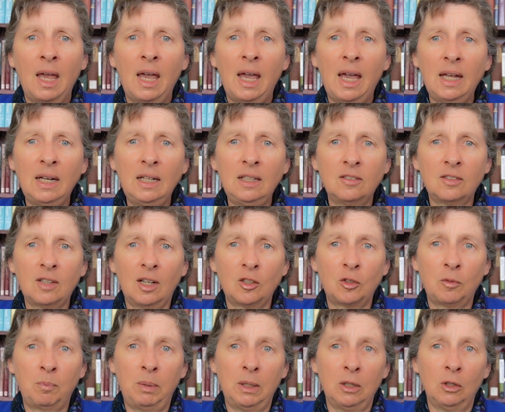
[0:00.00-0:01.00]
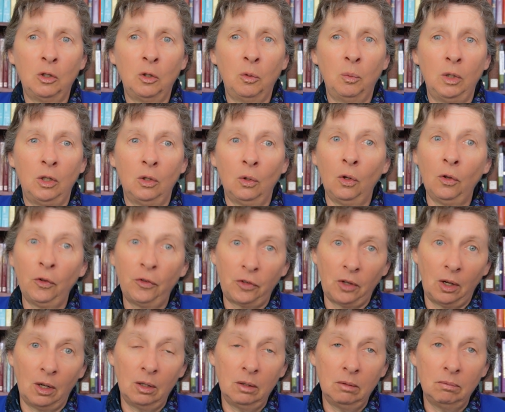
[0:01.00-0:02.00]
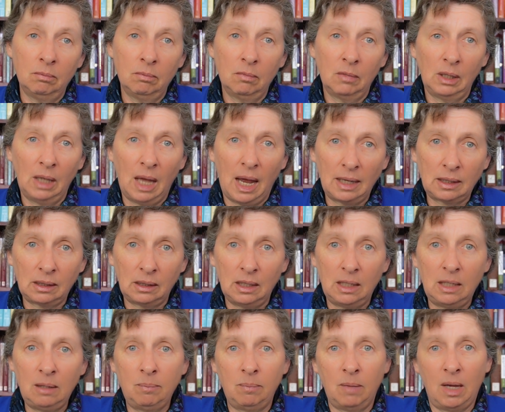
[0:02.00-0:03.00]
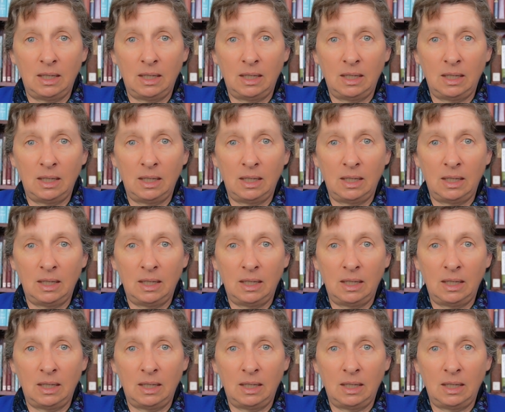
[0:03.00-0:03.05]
Any such bill would also likely,